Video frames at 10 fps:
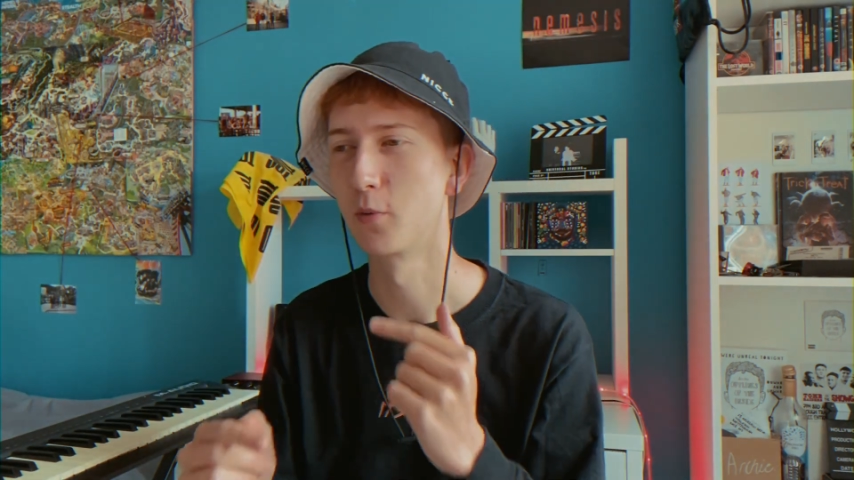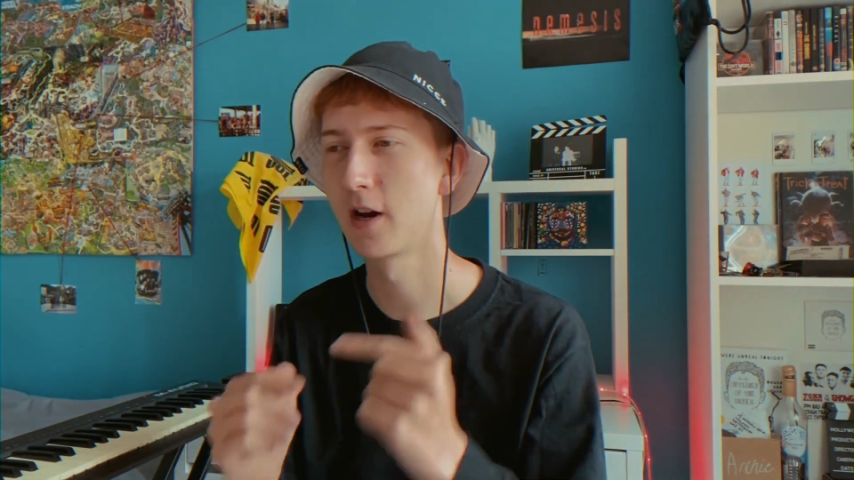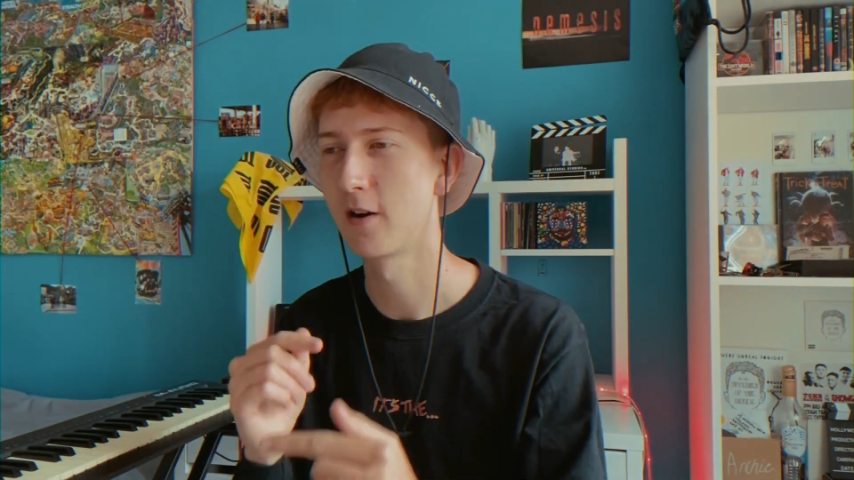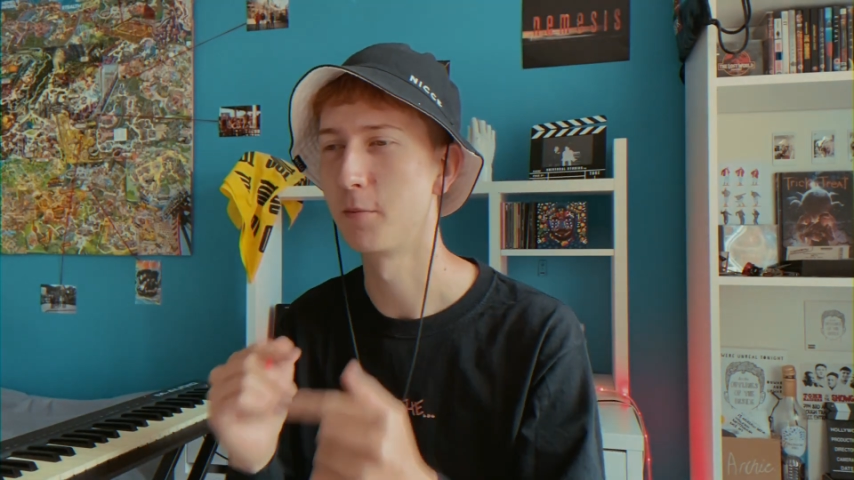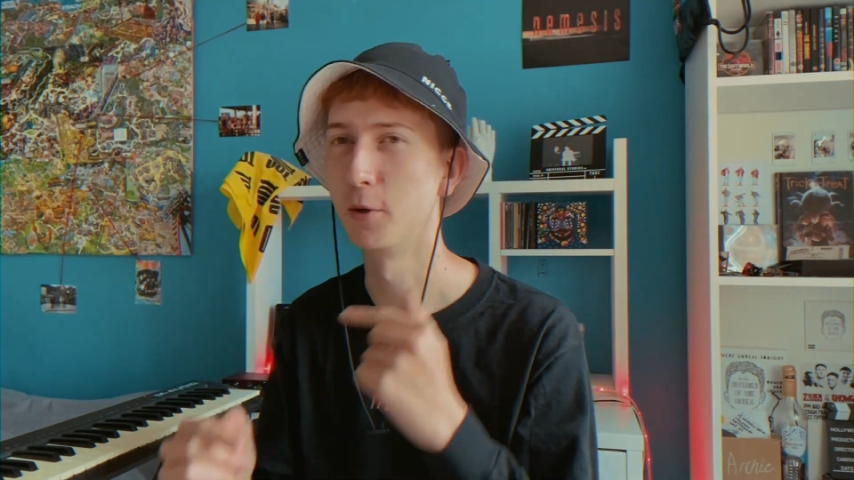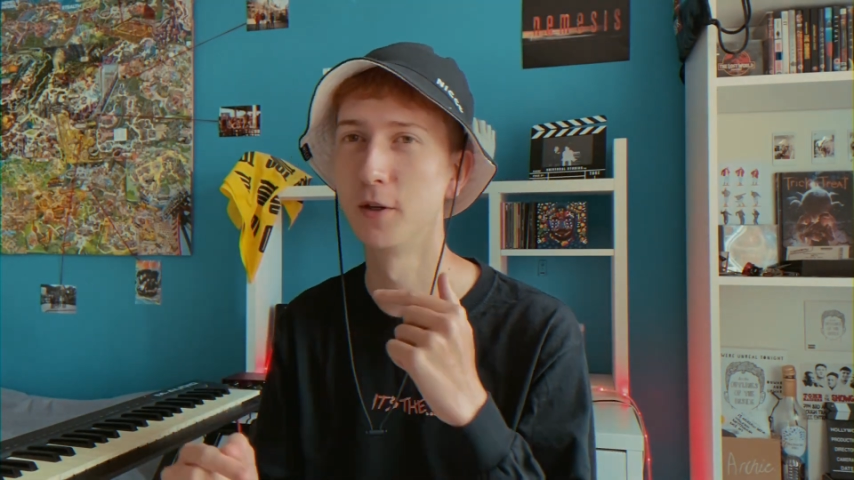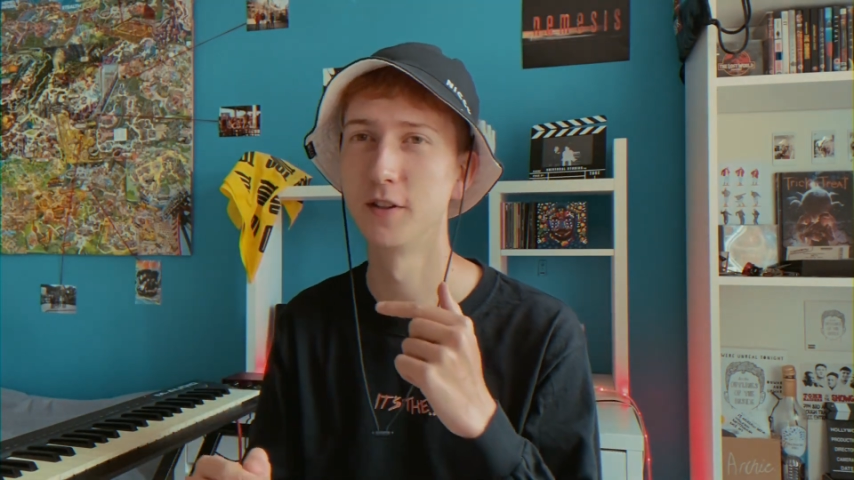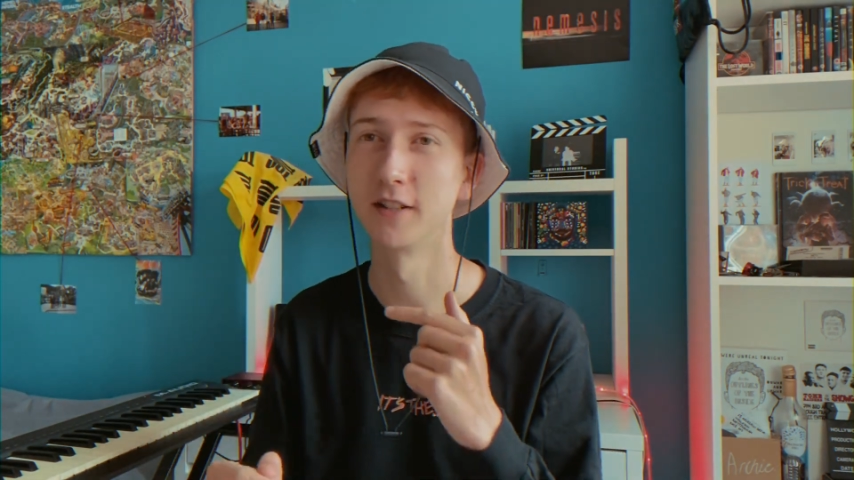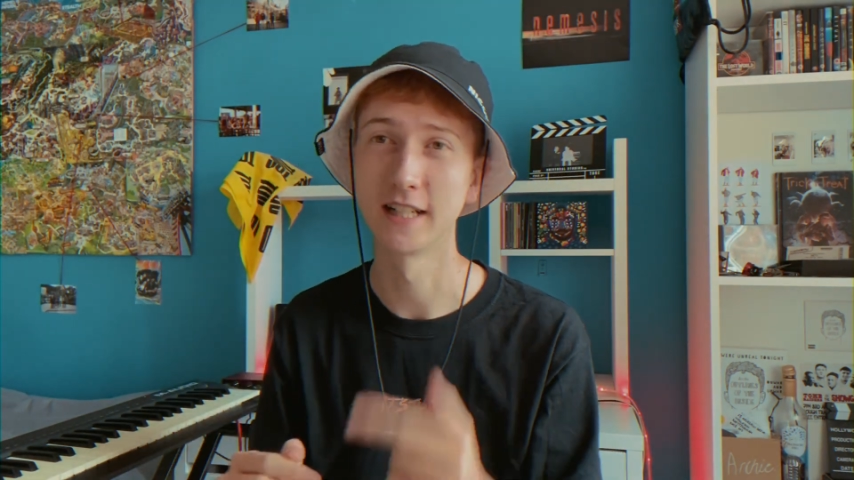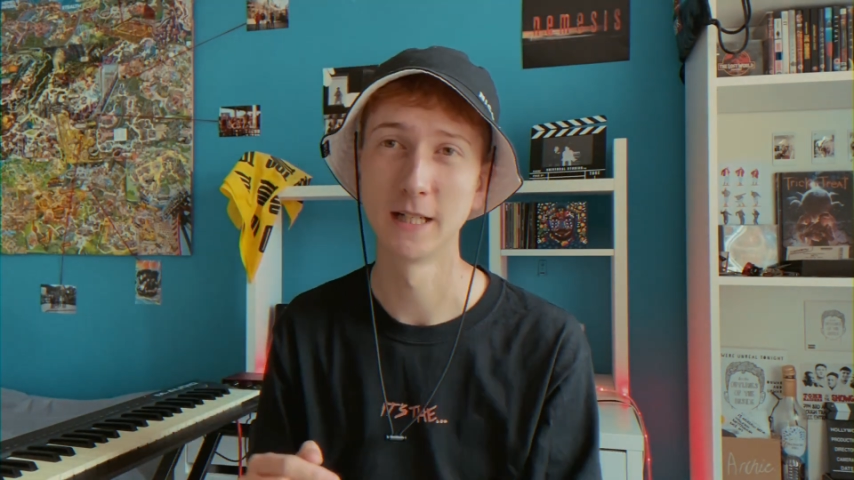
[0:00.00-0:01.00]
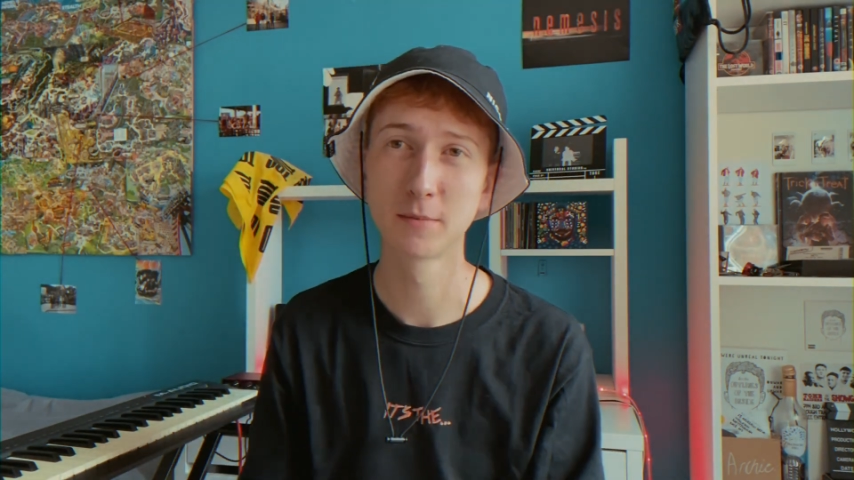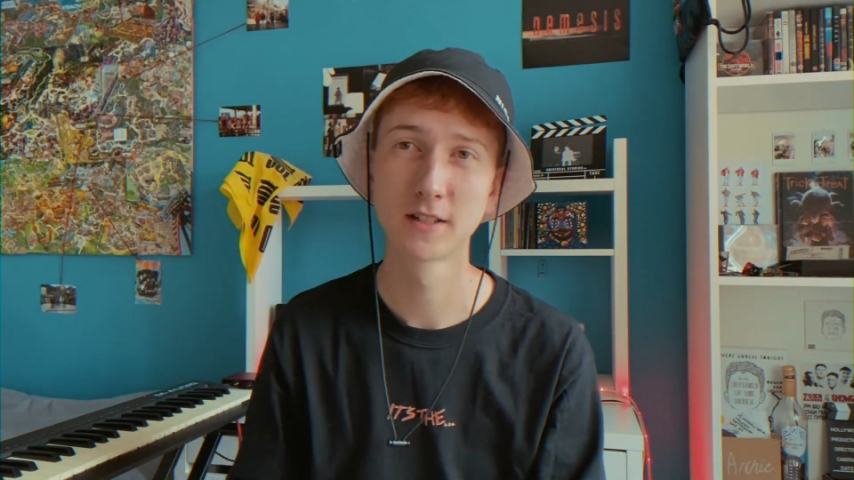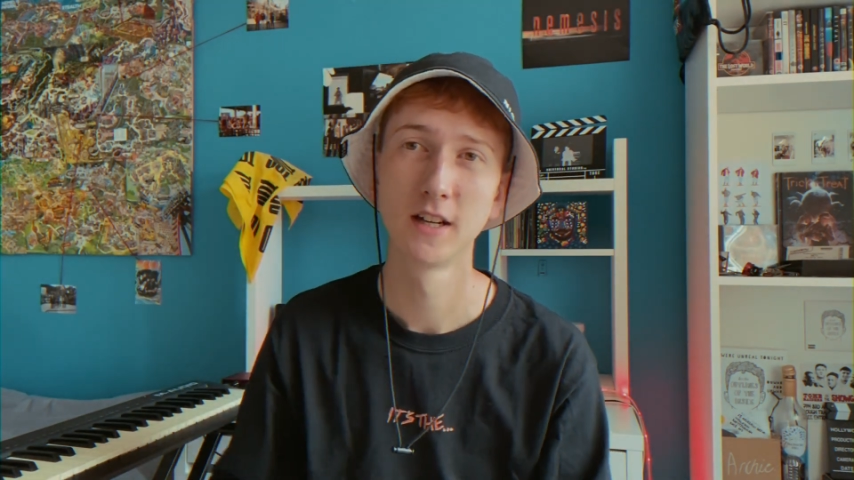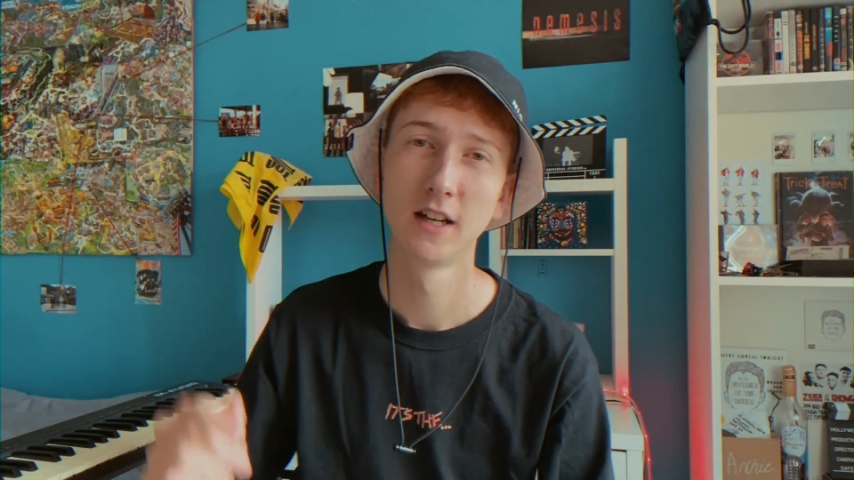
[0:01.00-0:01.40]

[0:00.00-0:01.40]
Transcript: where I put the clips,